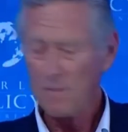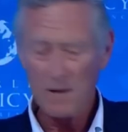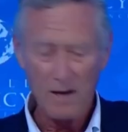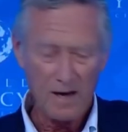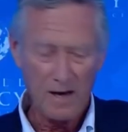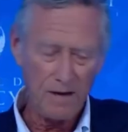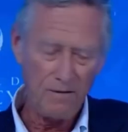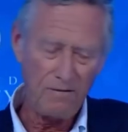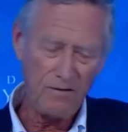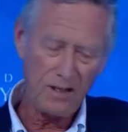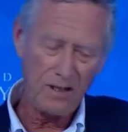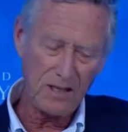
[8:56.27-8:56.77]

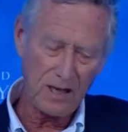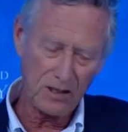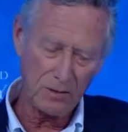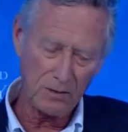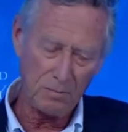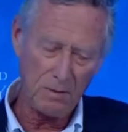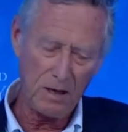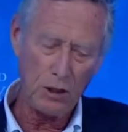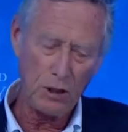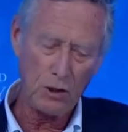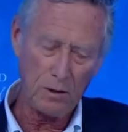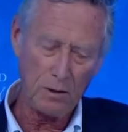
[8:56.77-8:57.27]
And this has
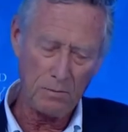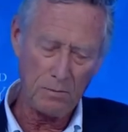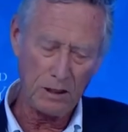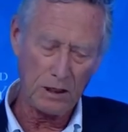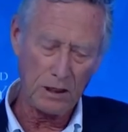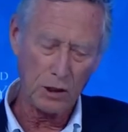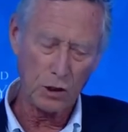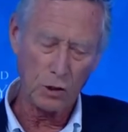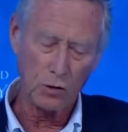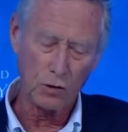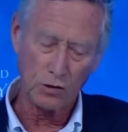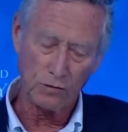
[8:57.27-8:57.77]
major
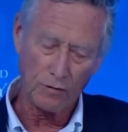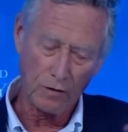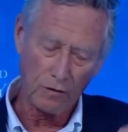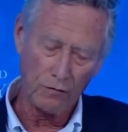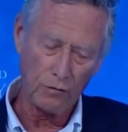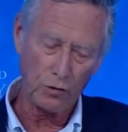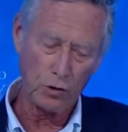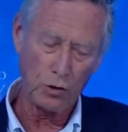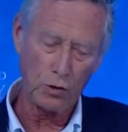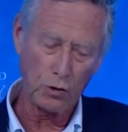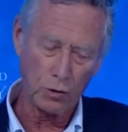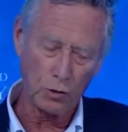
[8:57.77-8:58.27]
implications. For the
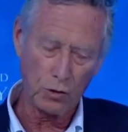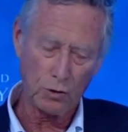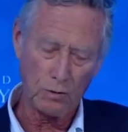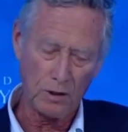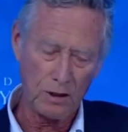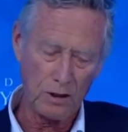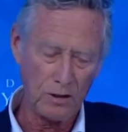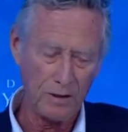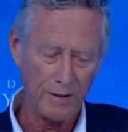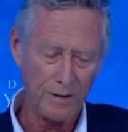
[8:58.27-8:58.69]
short run,